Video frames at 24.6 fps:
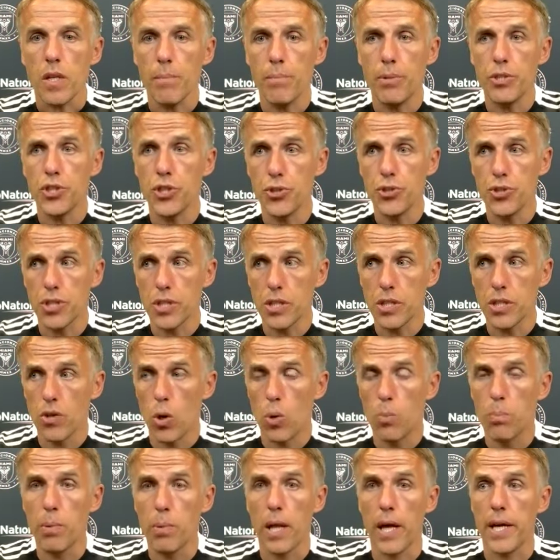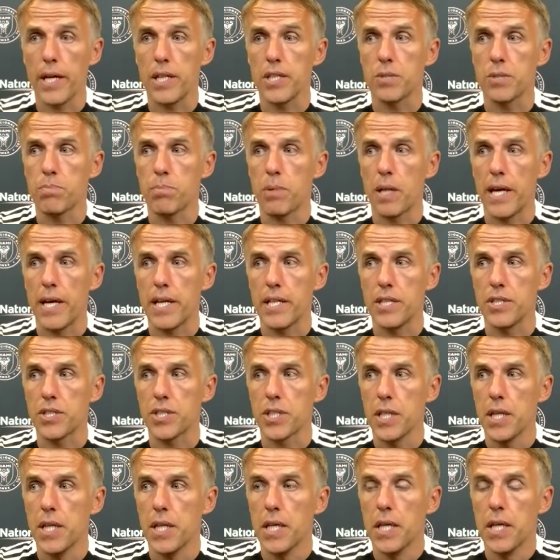Producing their own players
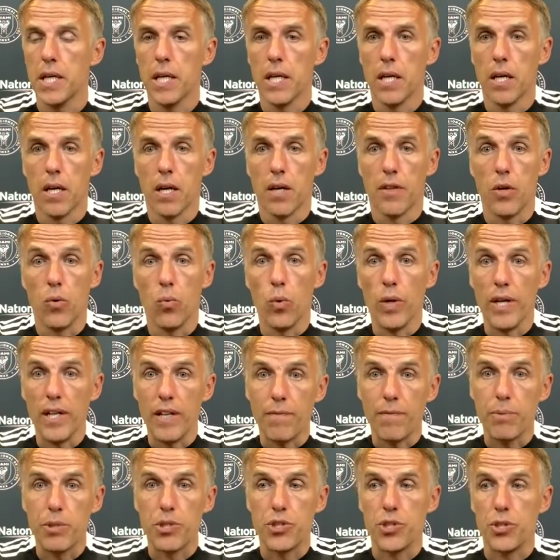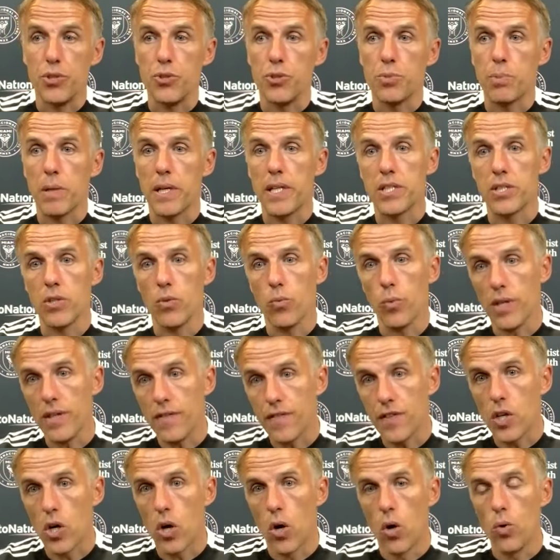that we've produced, players that
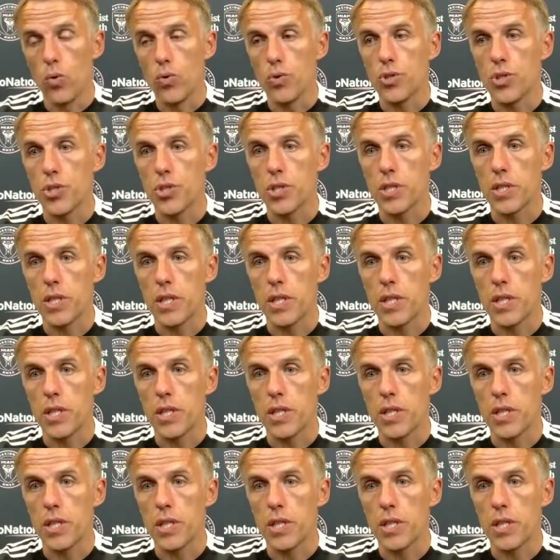we've coached,